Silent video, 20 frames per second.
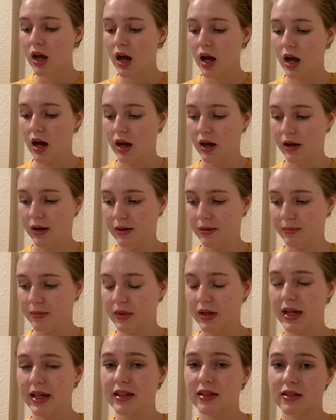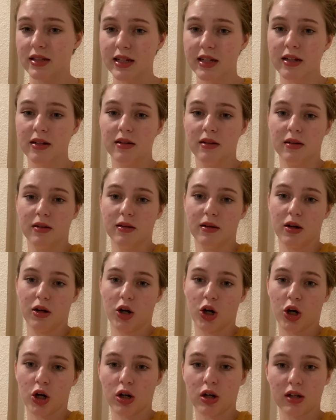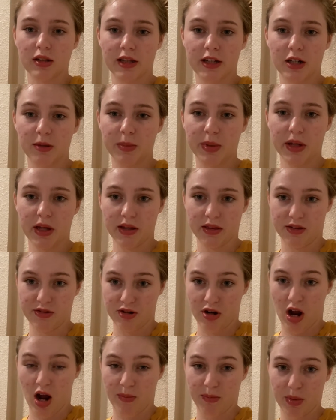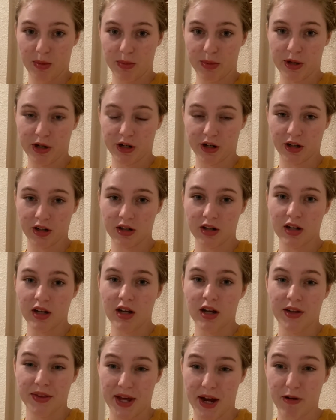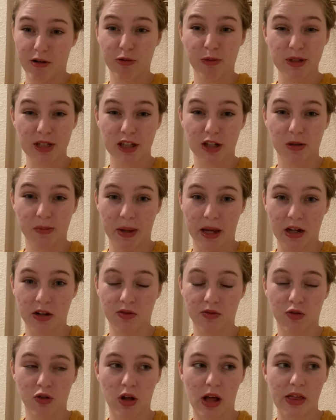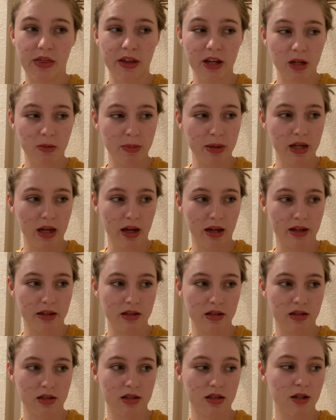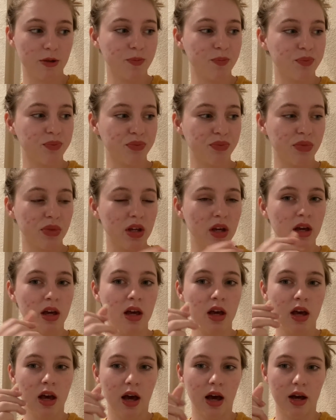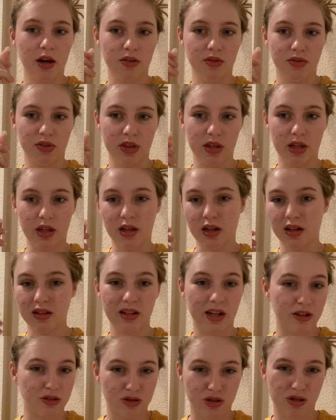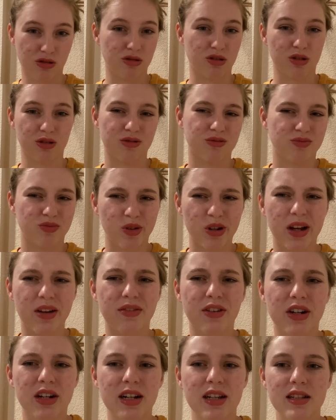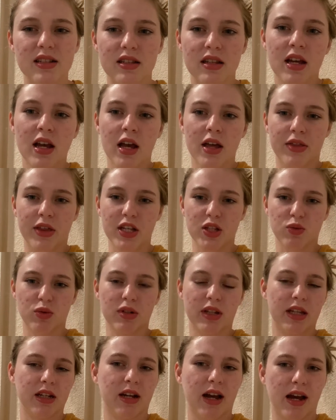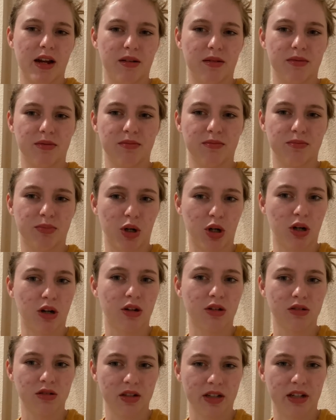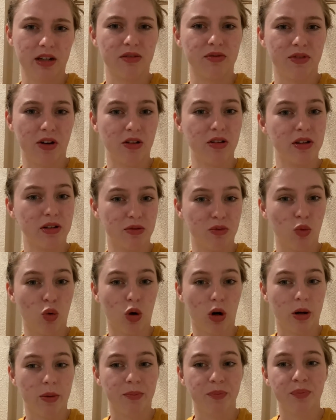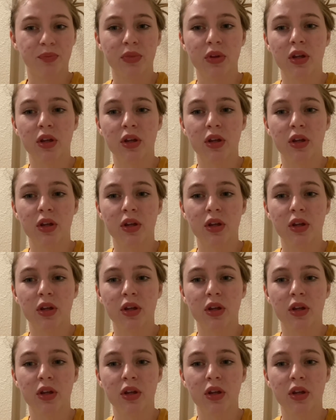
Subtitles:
It did hurt a little bit at the top up here. That one was a little painful, I think because of the electrodes or whatever it is. This one kind of burned, it felt warm.